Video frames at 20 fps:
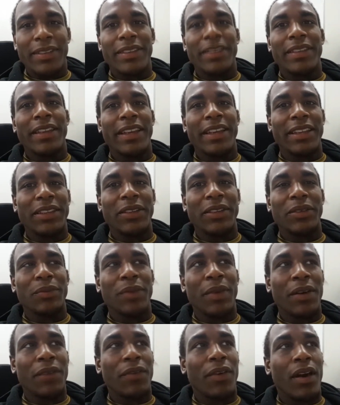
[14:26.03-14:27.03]
Thank you.
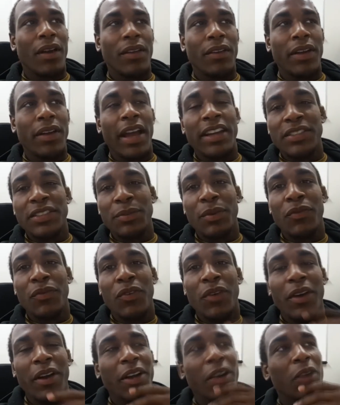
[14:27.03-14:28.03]
My father, actually,
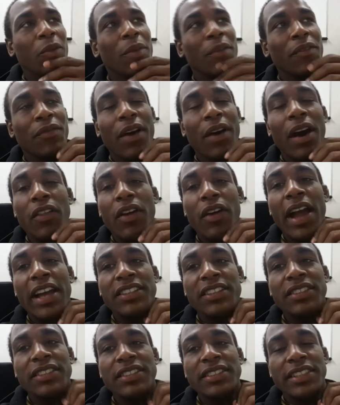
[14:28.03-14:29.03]
before I go, my father
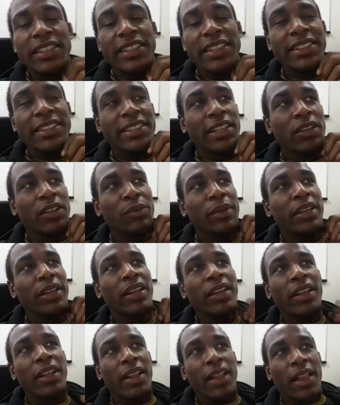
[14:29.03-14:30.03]
actually did tell me,
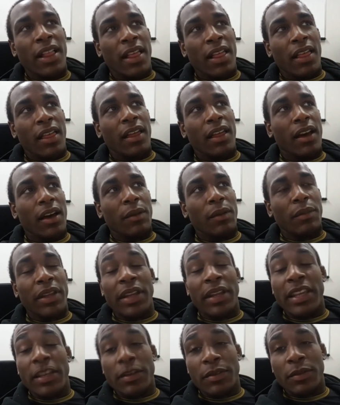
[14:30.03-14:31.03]
and
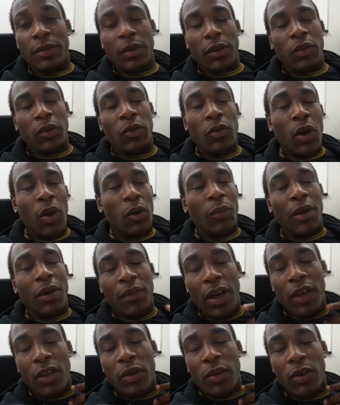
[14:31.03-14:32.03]
he, you know, my
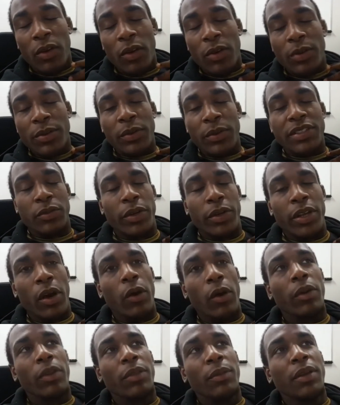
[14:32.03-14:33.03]
father went to
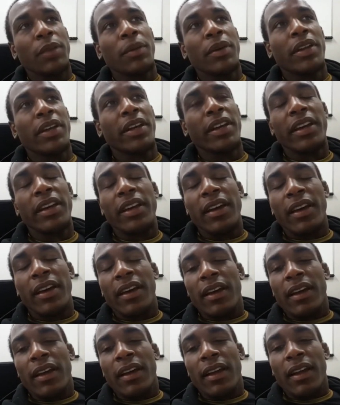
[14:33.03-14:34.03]
Rio with me,
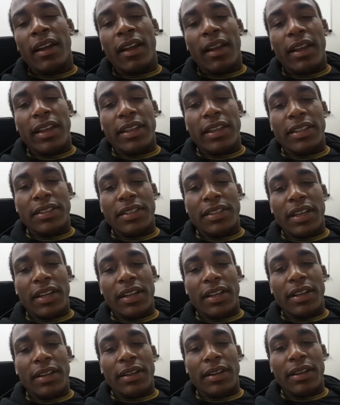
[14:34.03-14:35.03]
but he
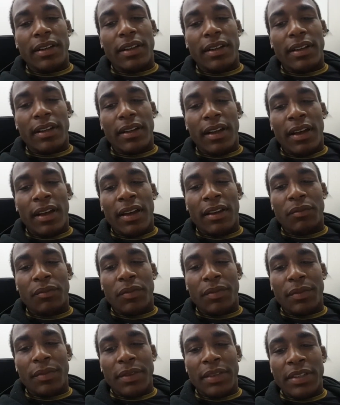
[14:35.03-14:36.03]
said
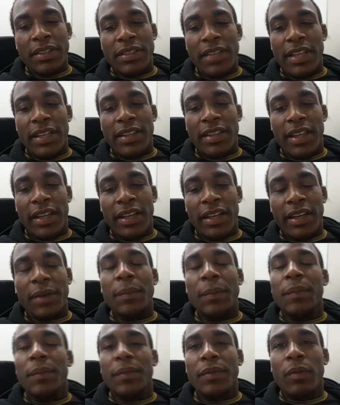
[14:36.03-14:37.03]

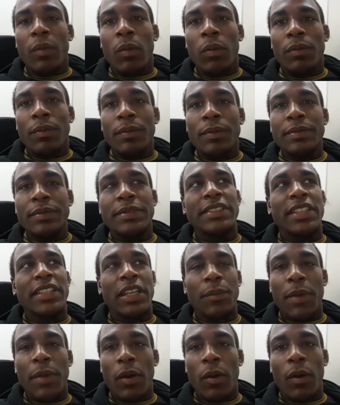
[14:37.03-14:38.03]
that
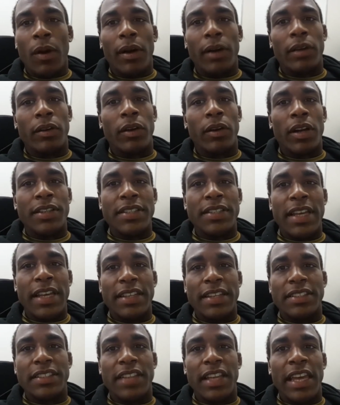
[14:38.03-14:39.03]
seeing me walk across
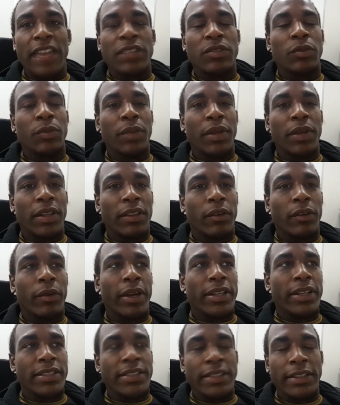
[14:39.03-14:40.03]
that stage will be the
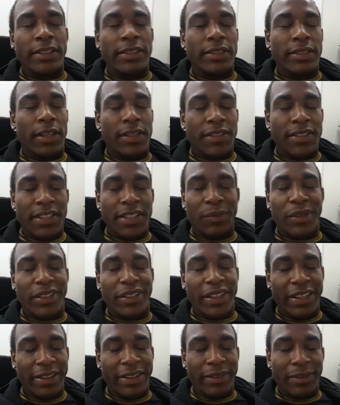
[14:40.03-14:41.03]
greatest things he's ever seen me
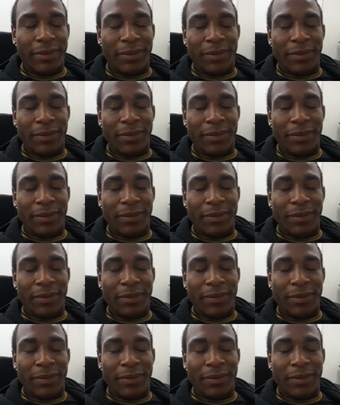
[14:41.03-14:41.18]
done.